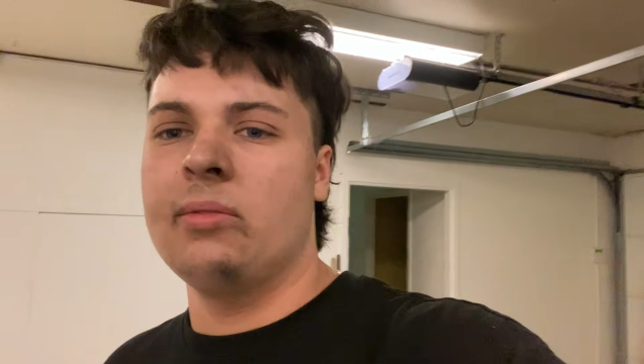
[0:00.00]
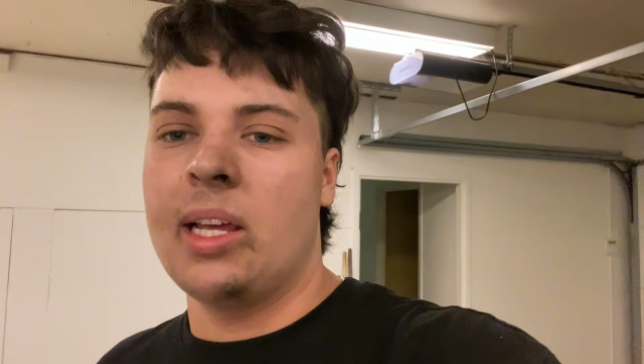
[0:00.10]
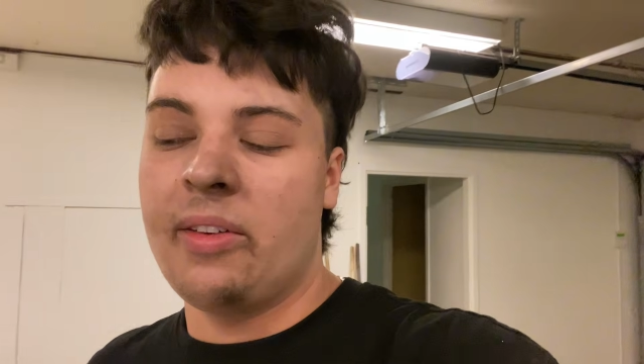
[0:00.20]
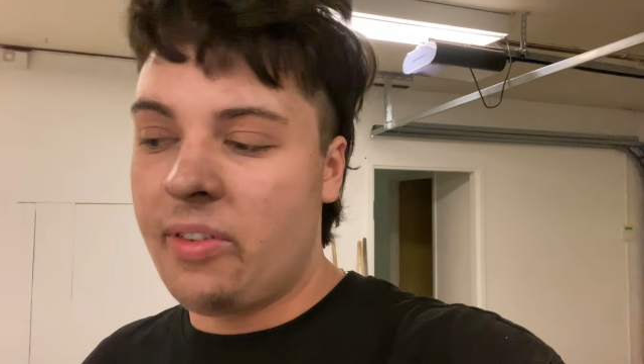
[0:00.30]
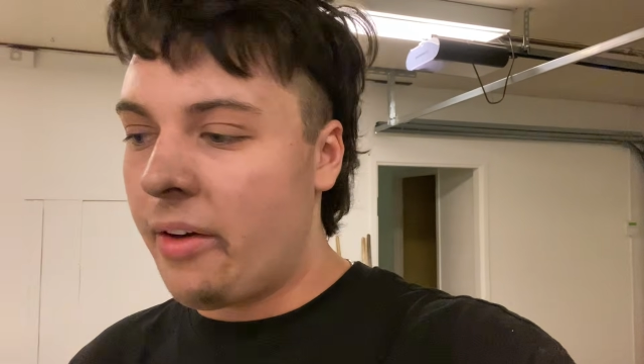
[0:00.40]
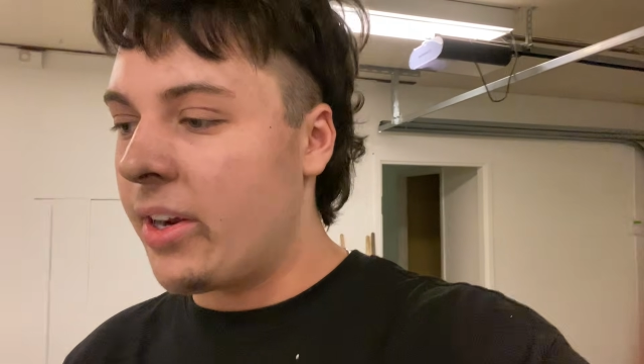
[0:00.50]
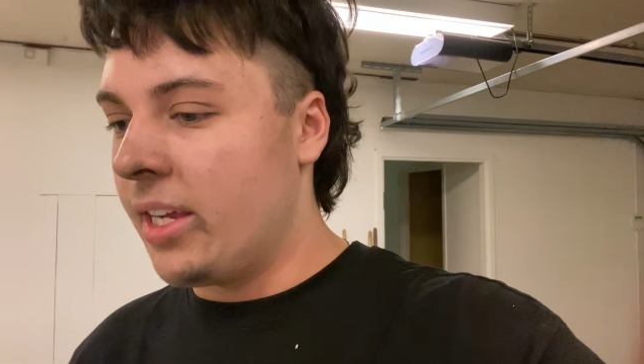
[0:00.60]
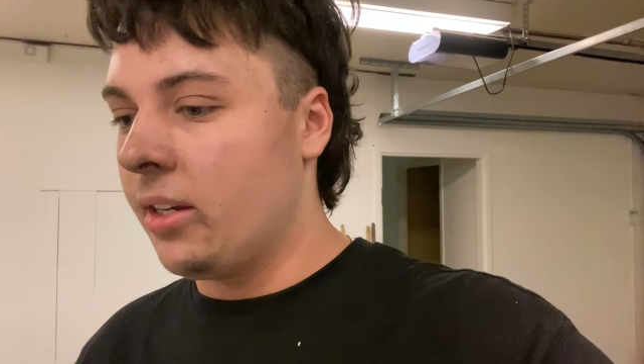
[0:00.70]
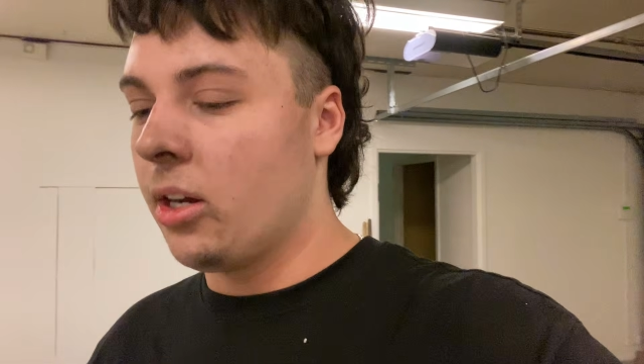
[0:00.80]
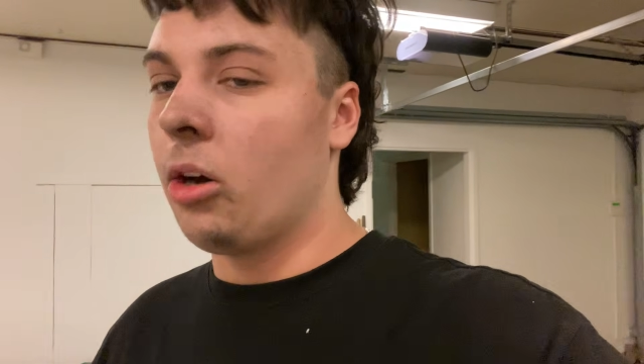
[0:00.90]
a
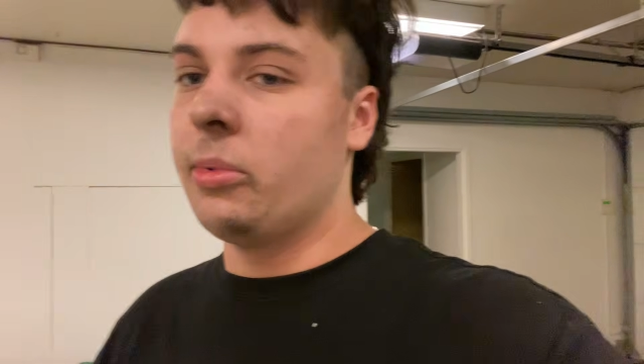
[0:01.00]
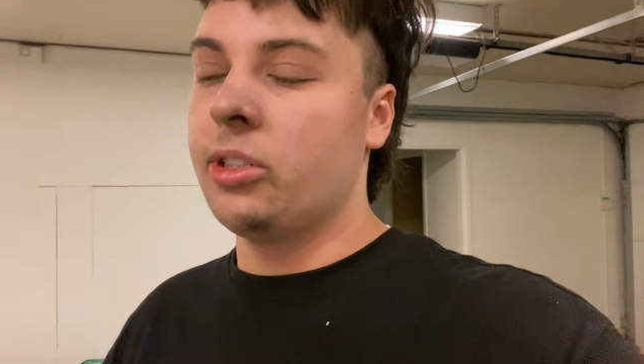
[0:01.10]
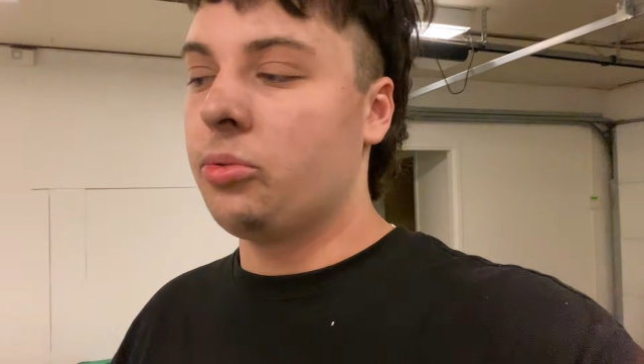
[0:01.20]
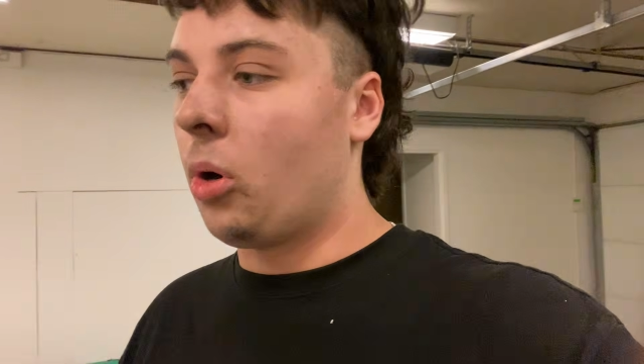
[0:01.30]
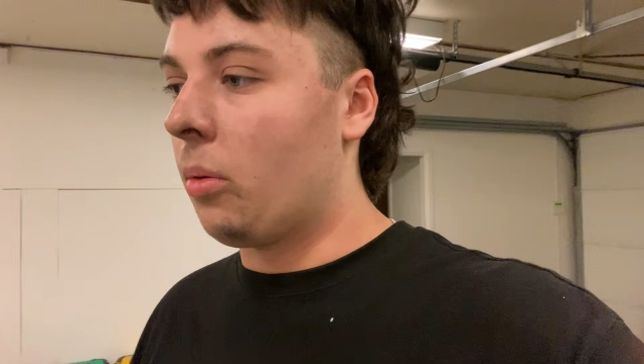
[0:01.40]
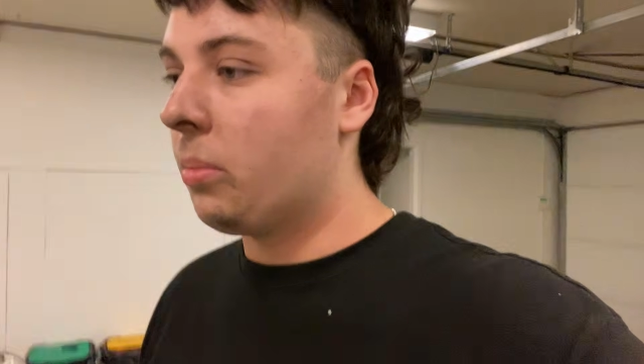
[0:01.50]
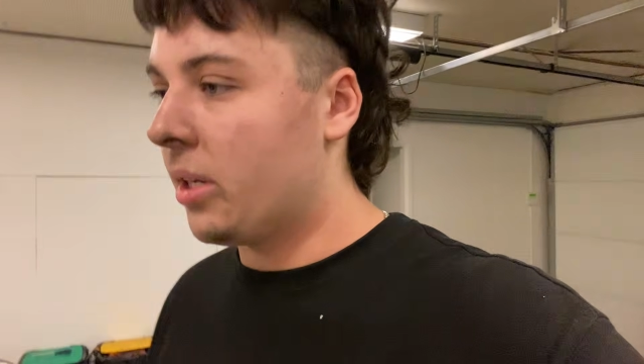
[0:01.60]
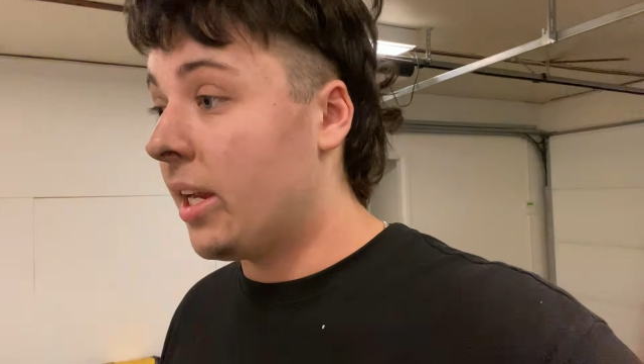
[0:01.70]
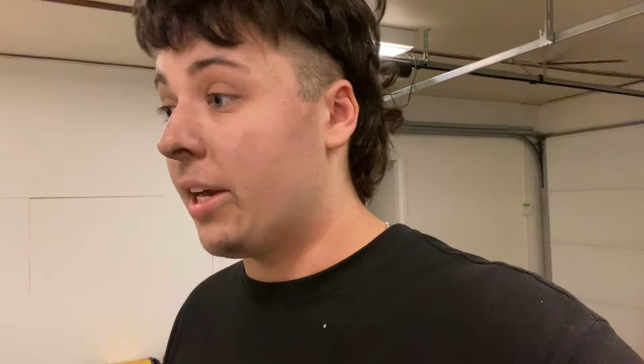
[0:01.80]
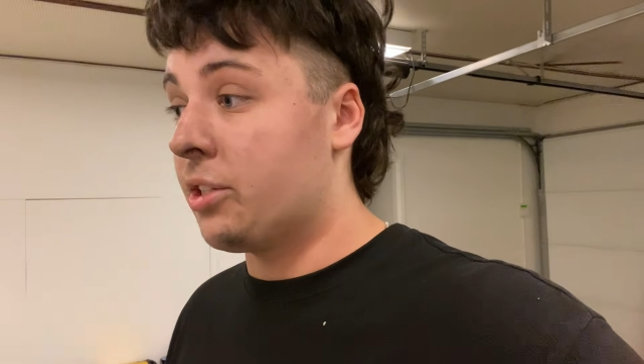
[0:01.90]
very common swap
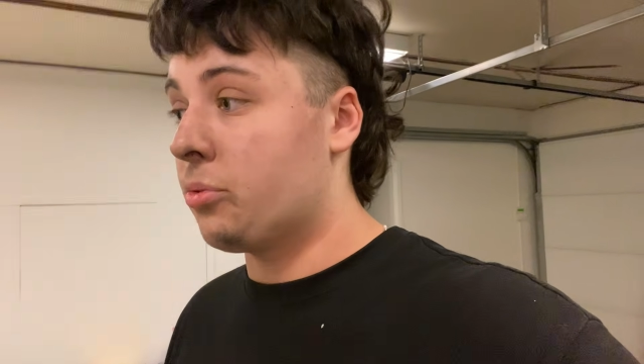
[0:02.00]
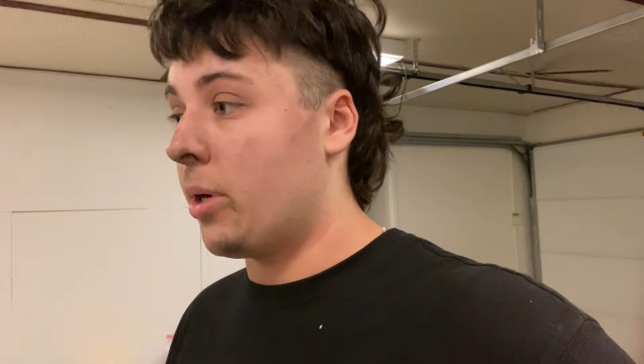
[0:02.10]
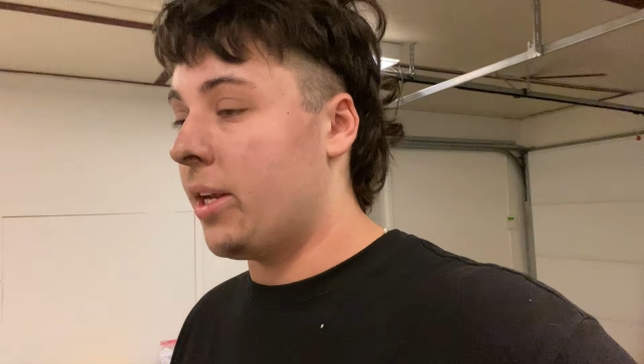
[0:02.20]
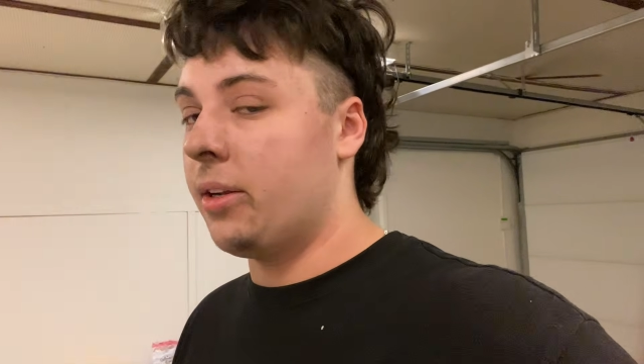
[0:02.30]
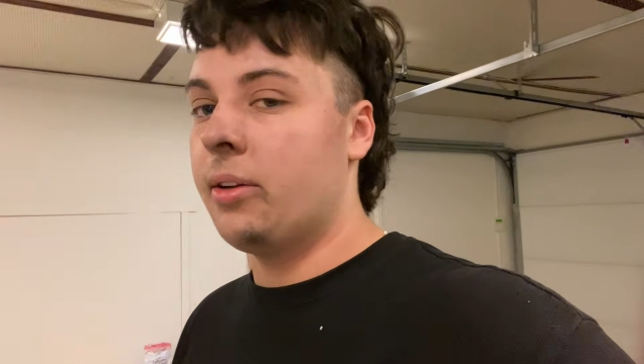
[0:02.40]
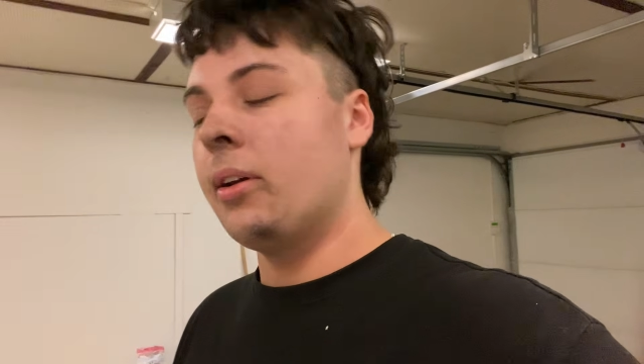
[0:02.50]
here in Sweden.